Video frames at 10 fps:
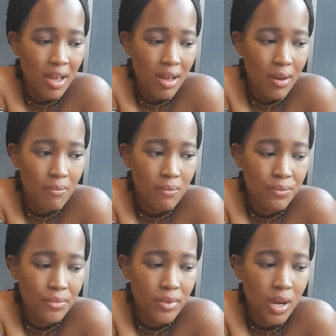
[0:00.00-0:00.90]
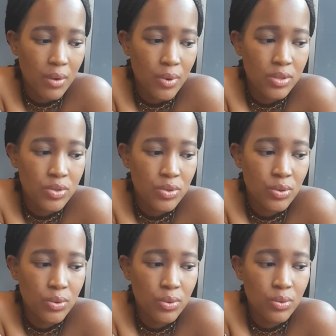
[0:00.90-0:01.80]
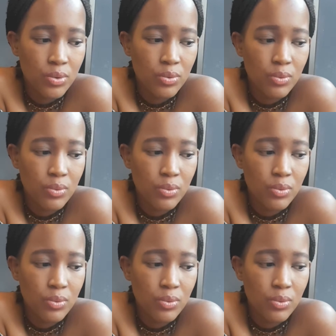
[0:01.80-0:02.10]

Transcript: I want to